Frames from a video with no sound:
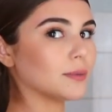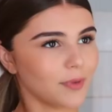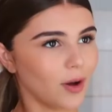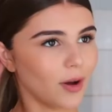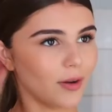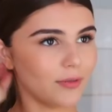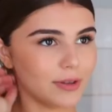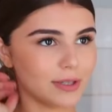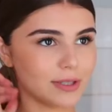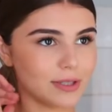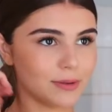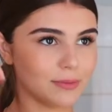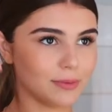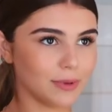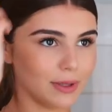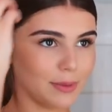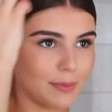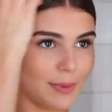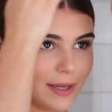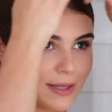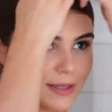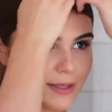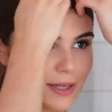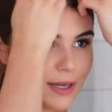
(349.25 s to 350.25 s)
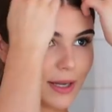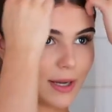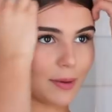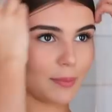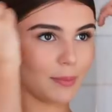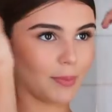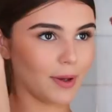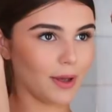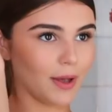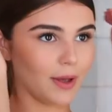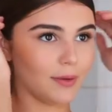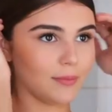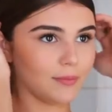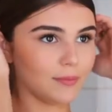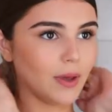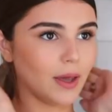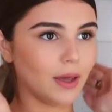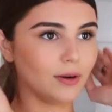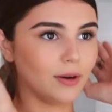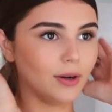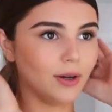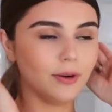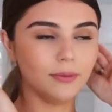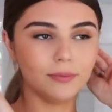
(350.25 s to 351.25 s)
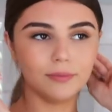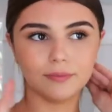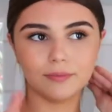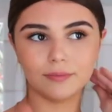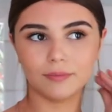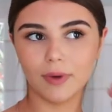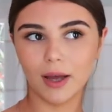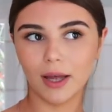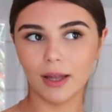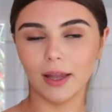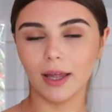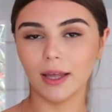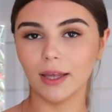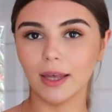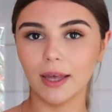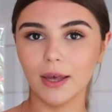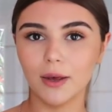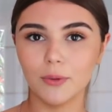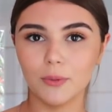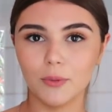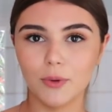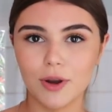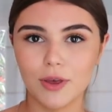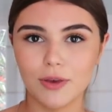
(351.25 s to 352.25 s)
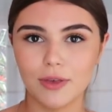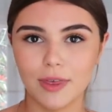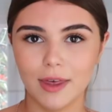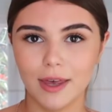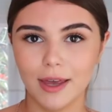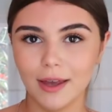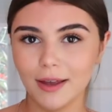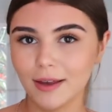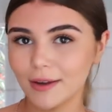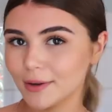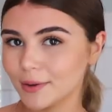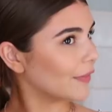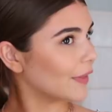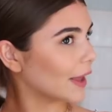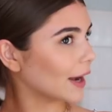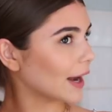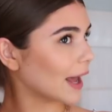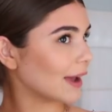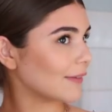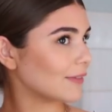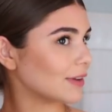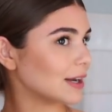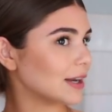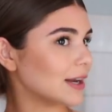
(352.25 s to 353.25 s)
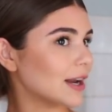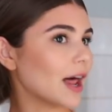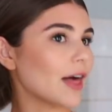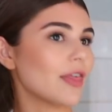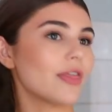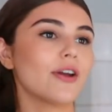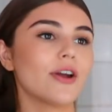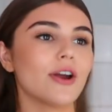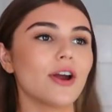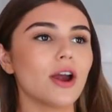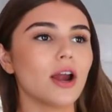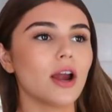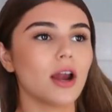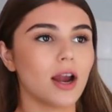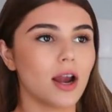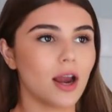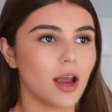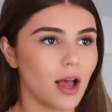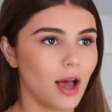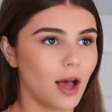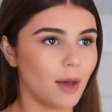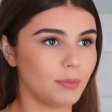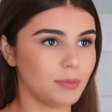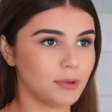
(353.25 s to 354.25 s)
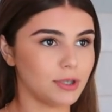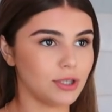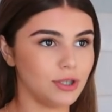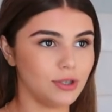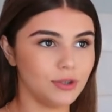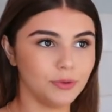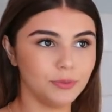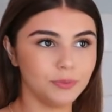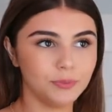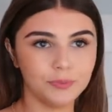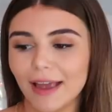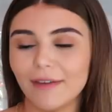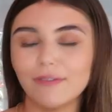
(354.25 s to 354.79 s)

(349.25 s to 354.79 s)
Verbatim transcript: Obviously really basic, but I don't know, I like it. What do you think? And then I have another updo.